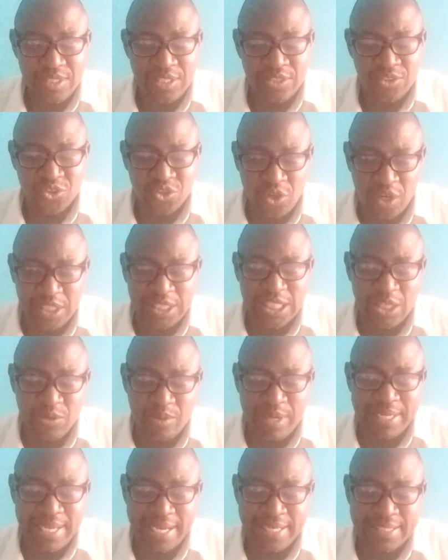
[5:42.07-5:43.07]
in such a
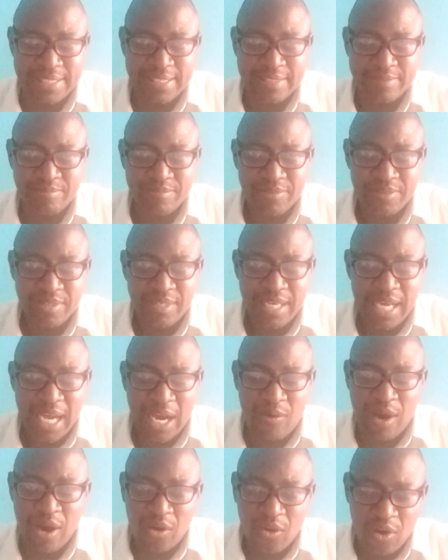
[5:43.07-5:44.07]
way that
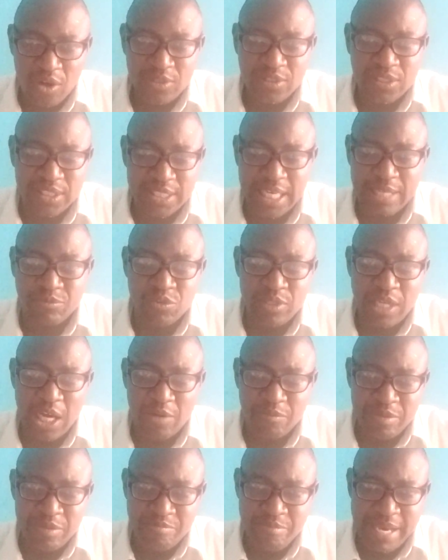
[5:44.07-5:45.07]
our concept will
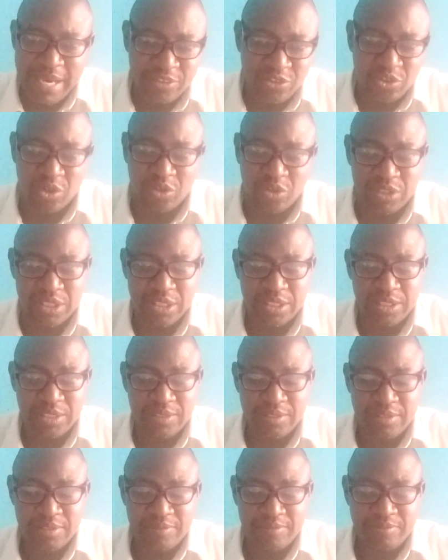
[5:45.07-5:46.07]
now be measured,
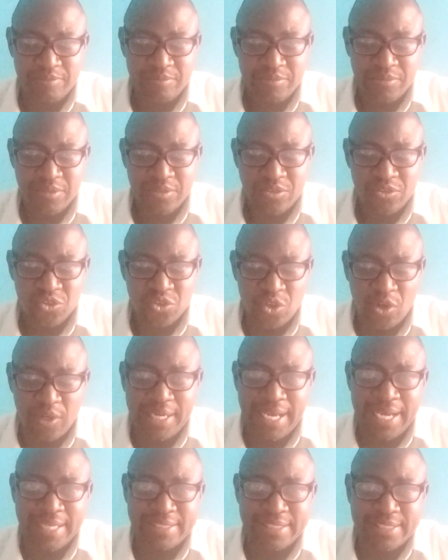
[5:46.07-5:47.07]
so
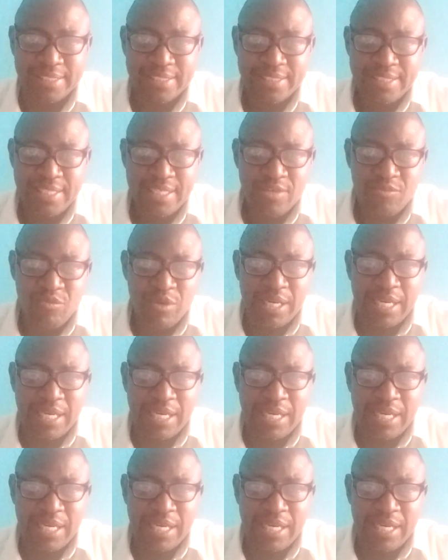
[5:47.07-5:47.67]
that we